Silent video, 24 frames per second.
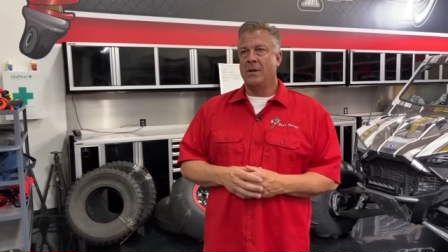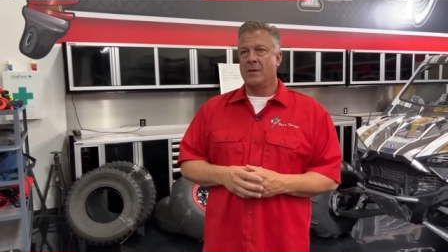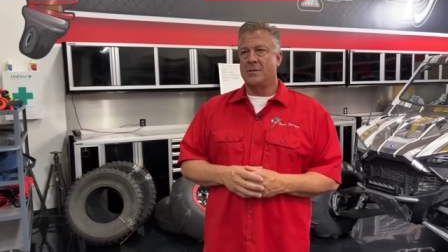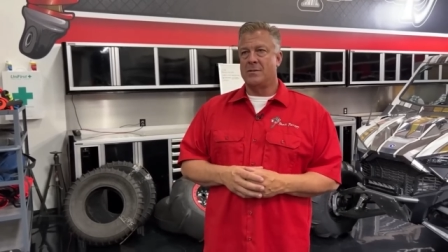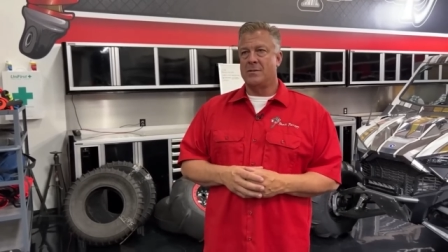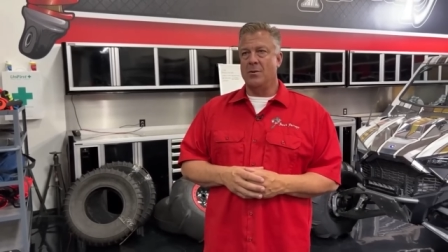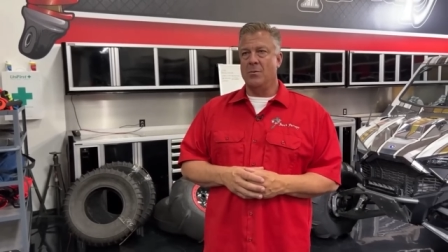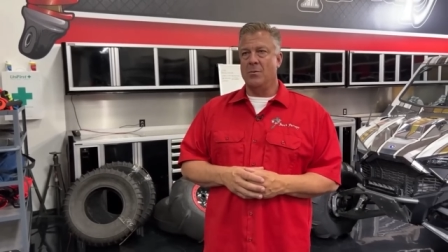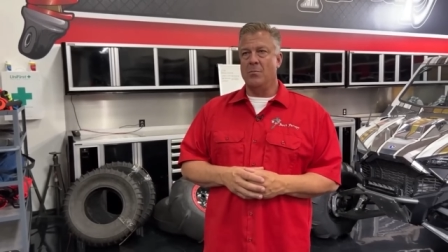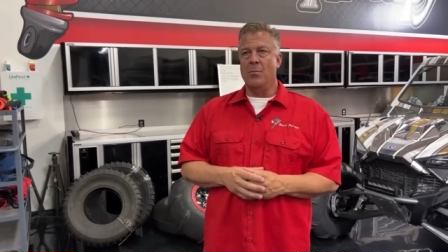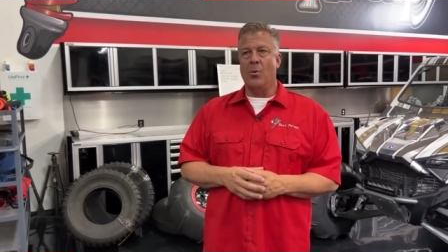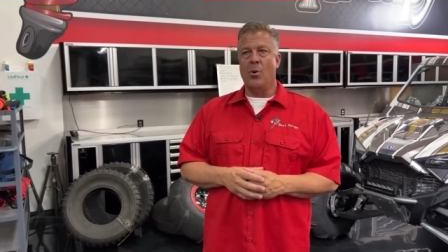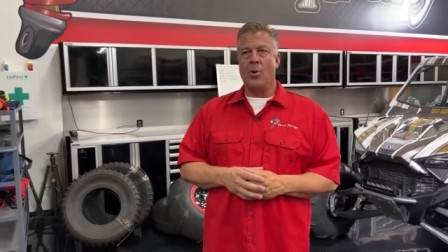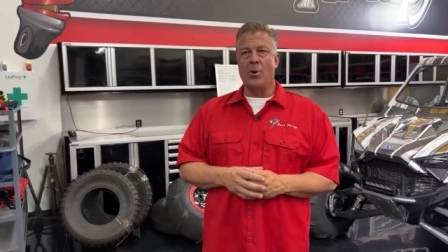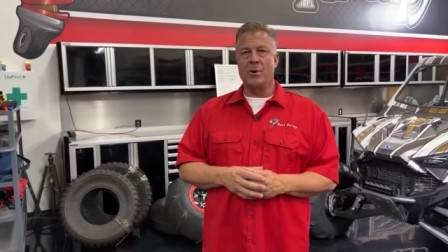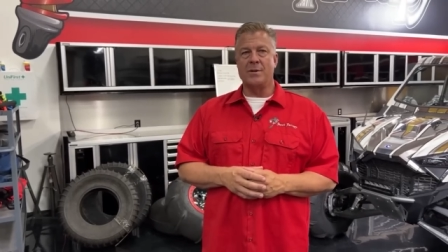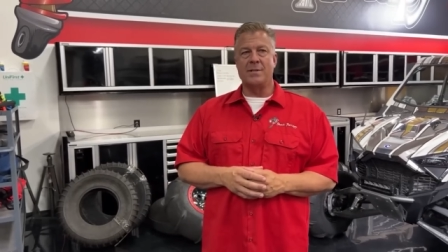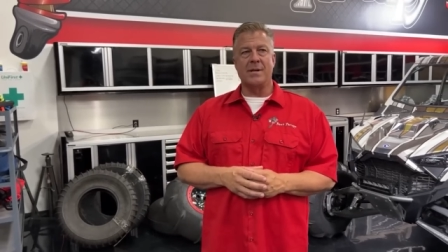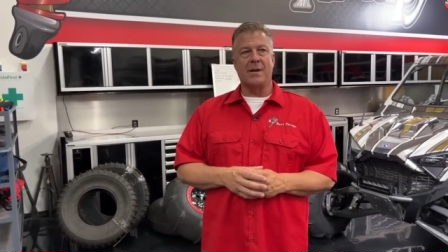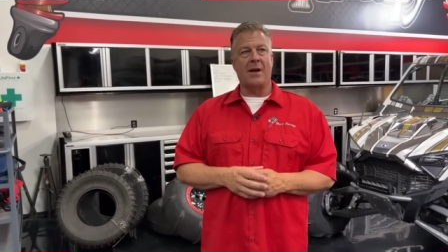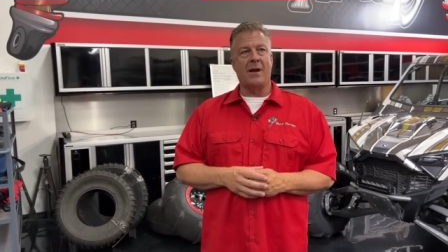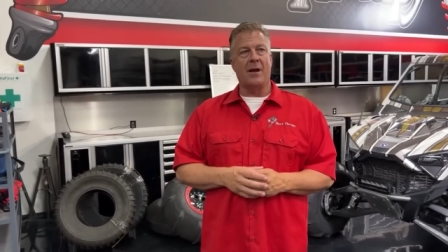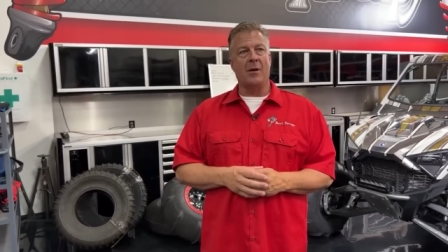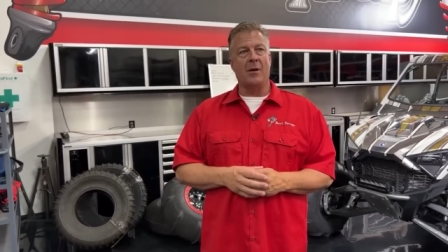So more
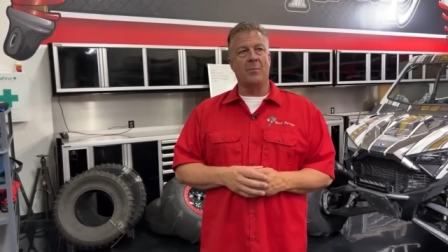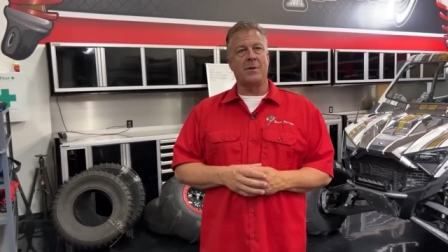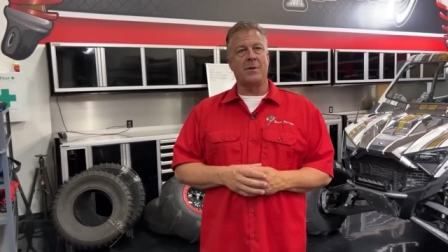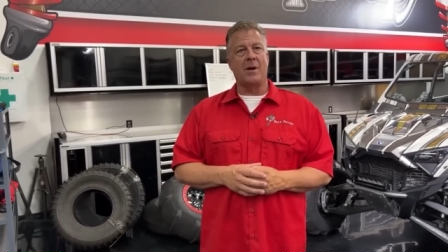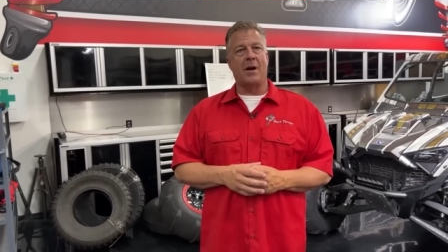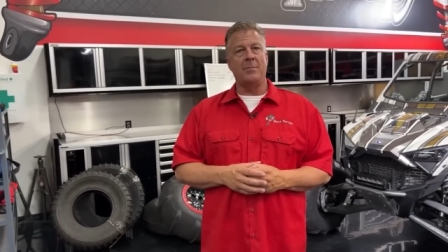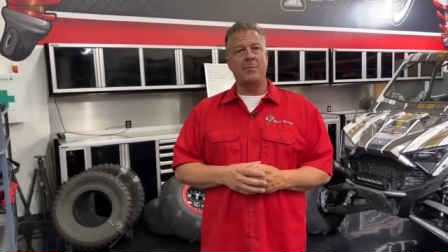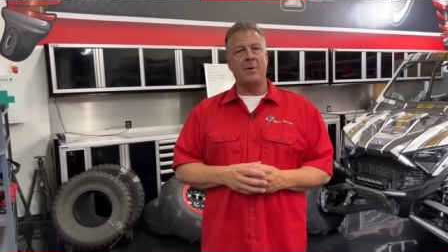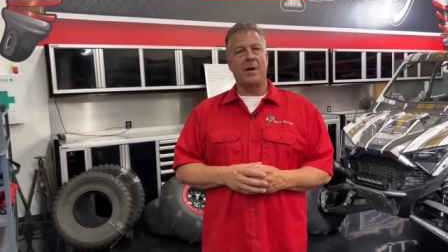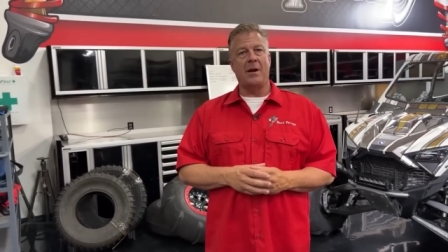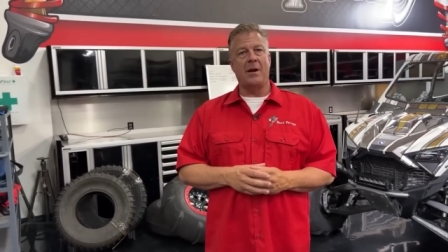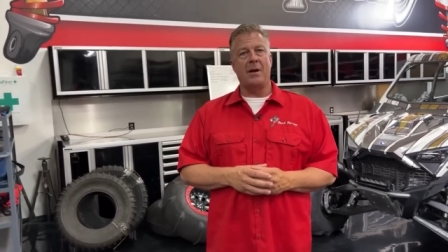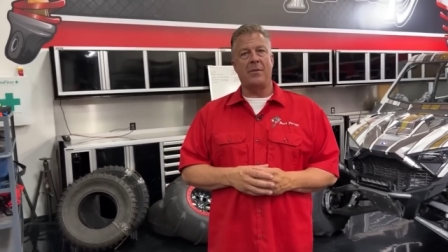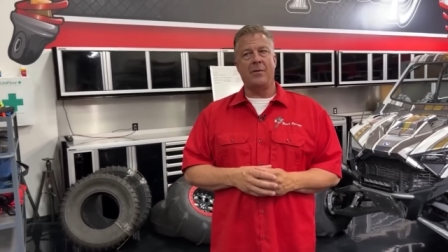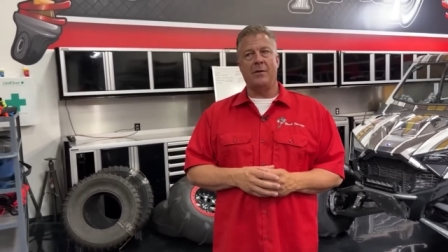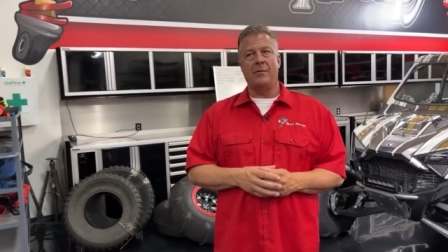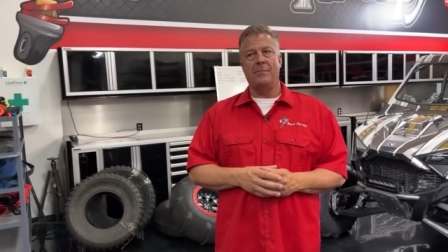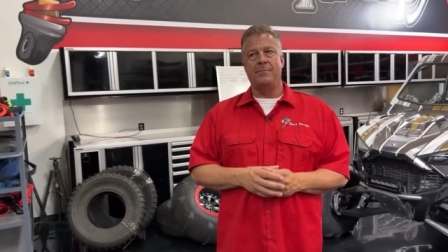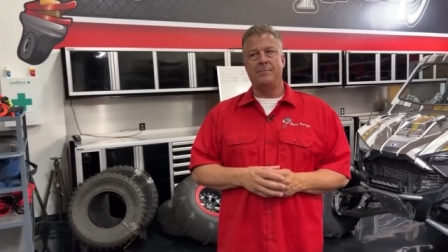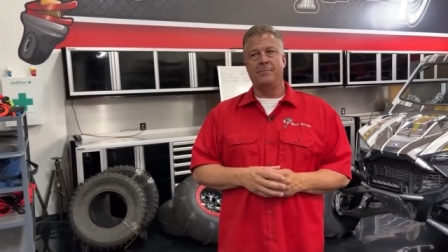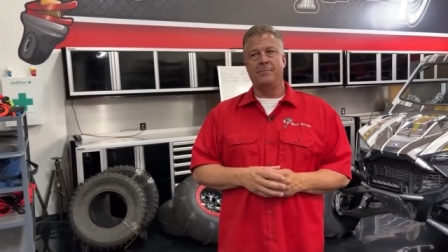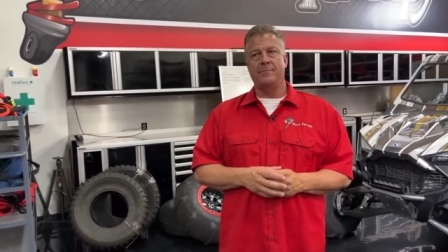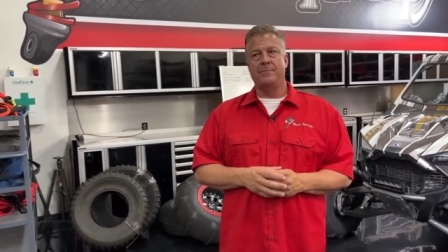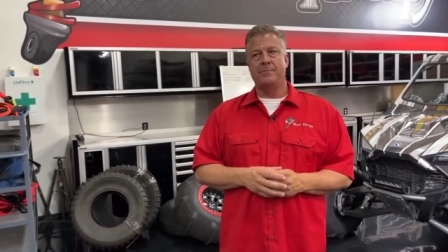to come. Dom, you got anything?
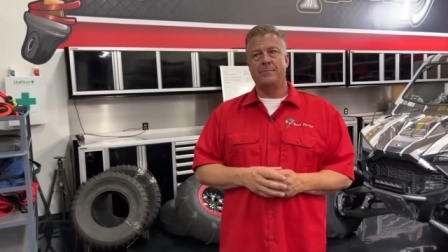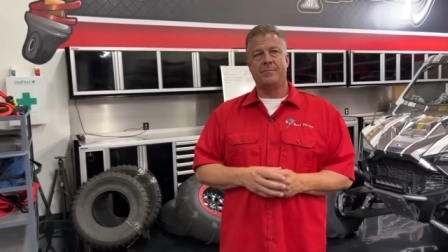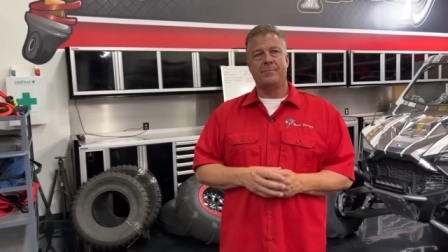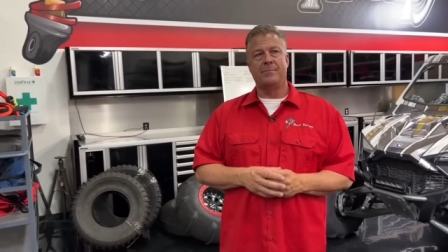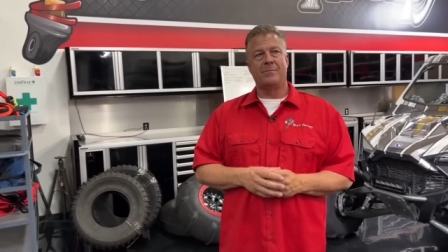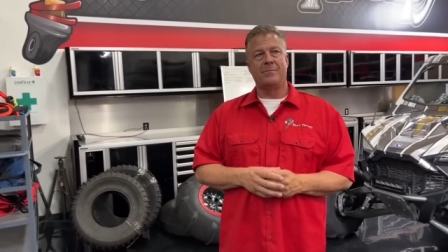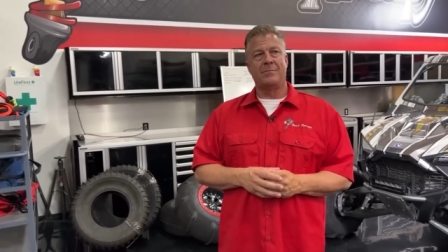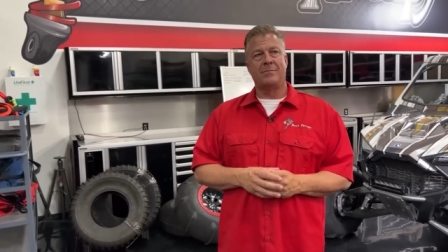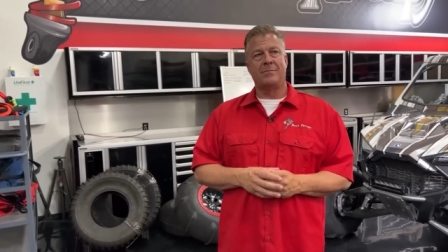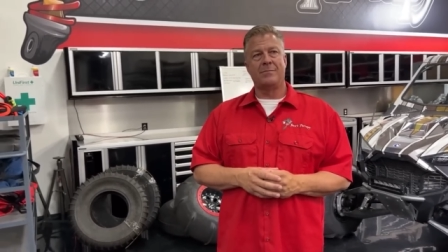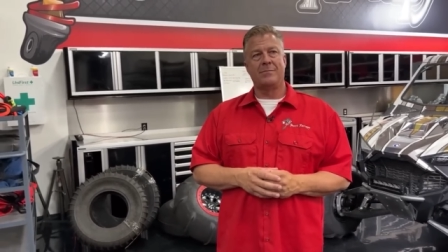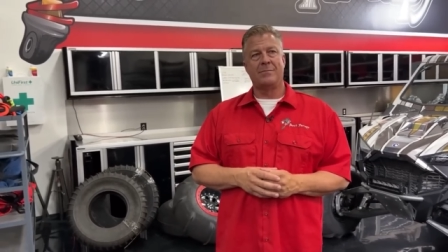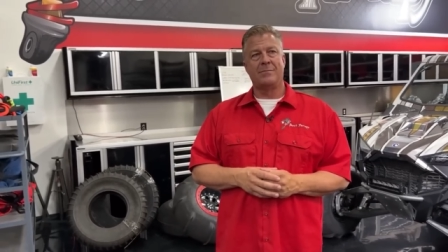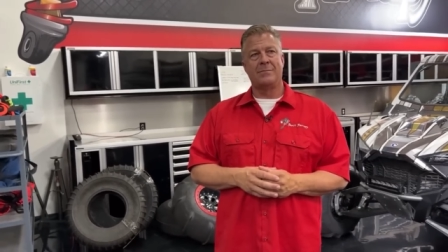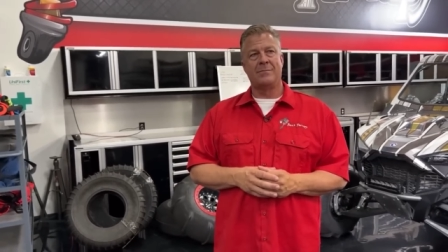Two